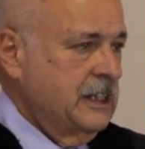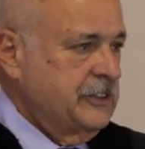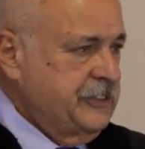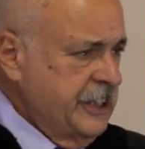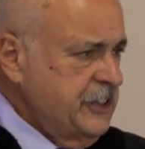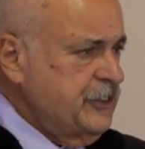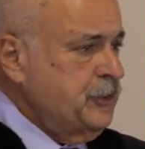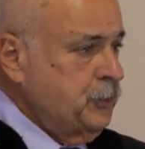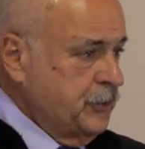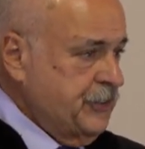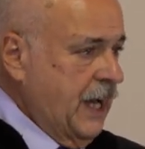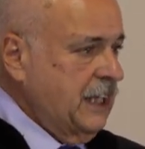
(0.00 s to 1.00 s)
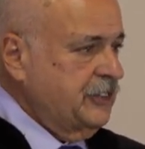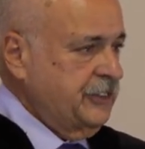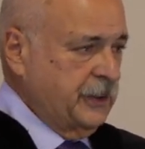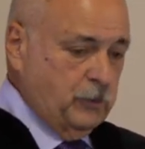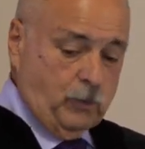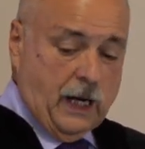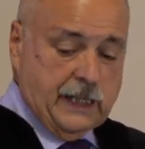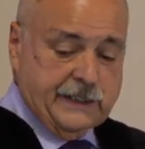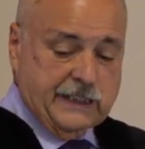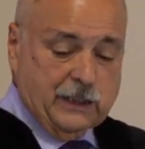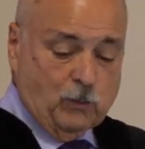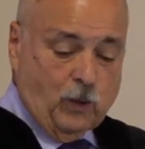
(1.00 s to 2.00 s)
Jesus was actually
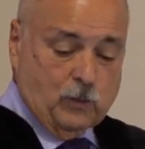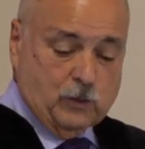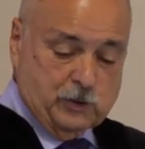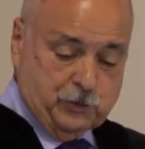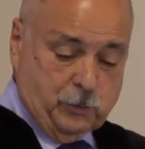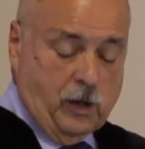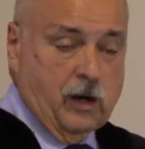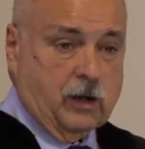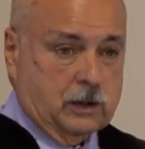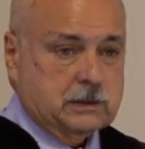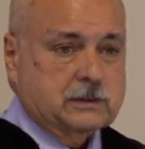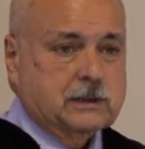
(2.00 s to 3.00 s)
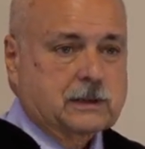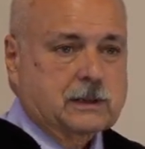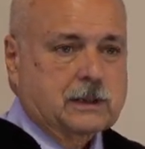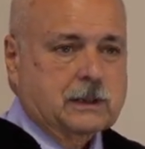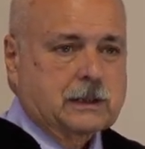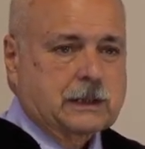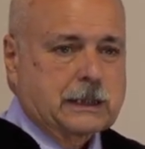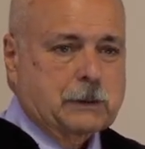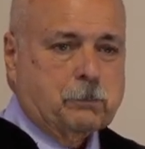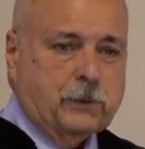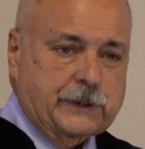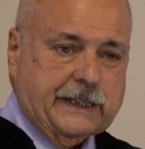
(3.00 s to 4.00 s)
righting what was wrong
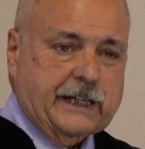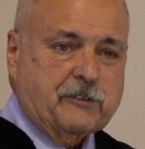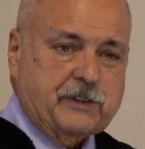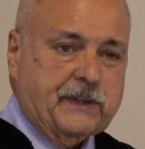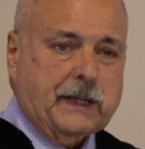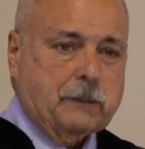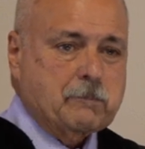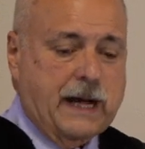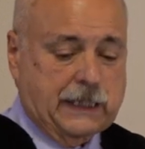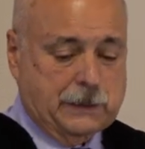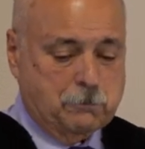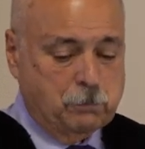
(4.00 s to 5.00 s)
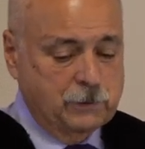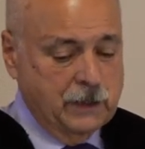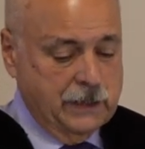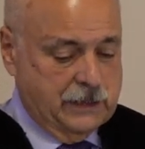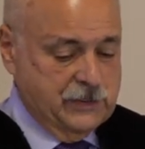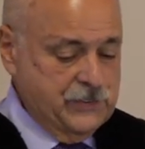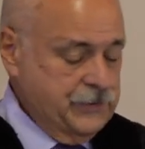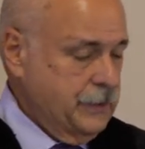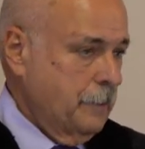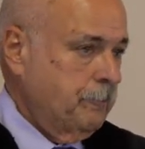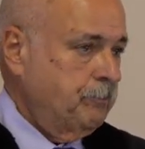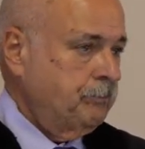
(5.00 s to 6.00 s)
and putting everything back in place.
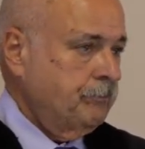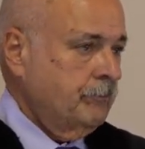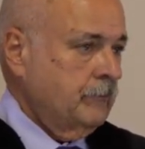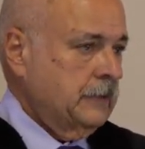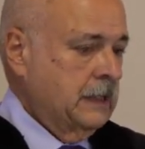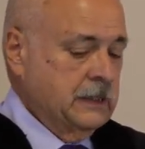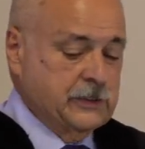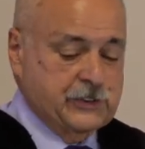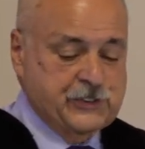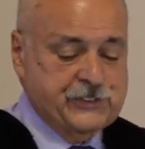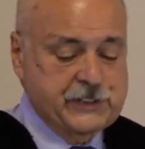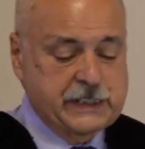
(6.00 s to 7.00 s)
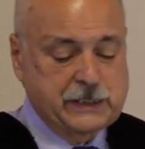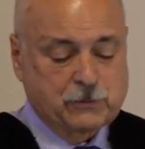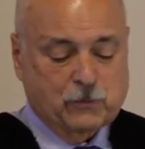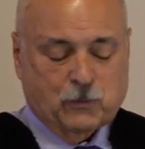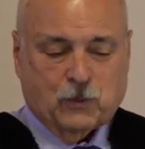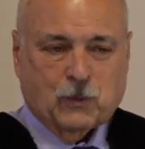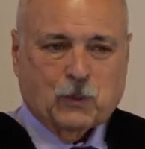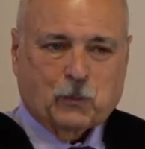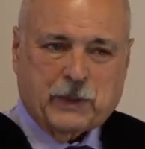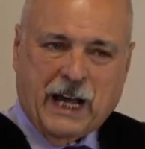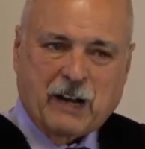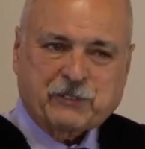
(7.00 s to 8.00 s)
You see,
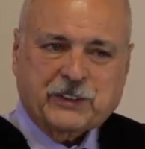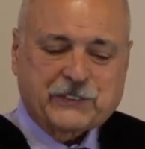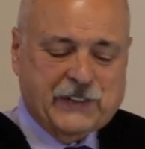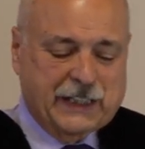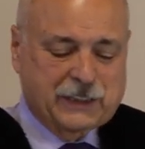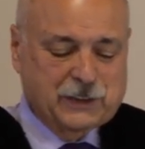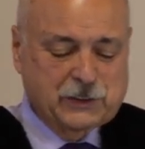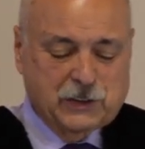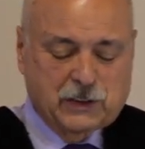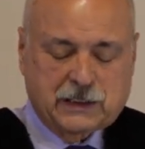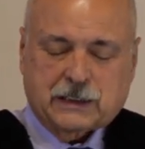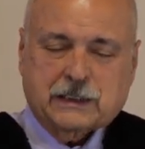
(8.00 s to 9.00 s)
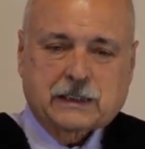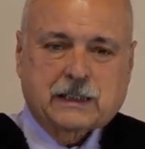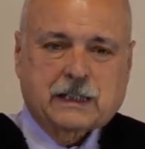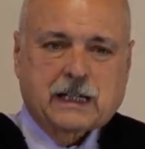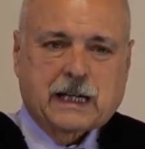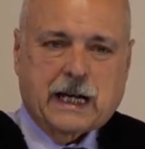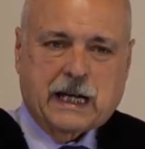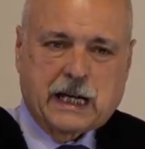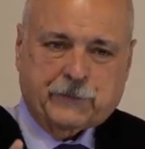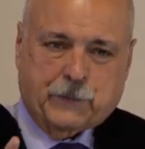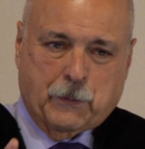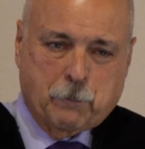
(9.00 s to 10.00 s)
we have to take a look
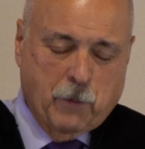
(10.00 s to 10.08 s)
at